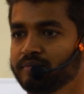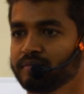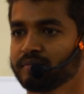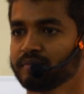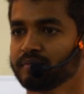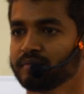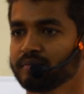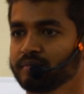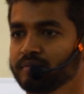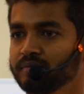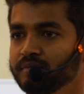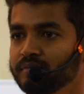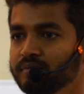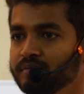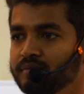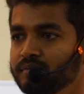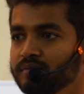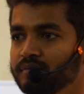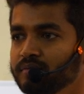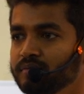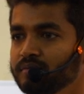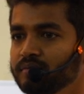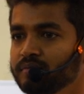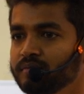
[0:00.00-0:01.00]

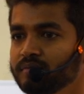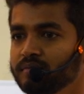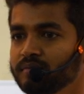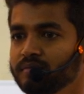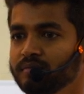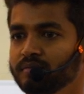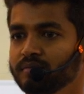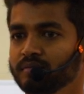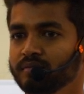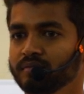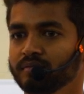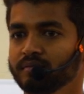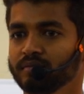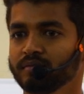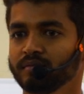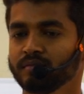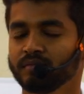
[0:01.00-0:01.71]
Nobody speaks.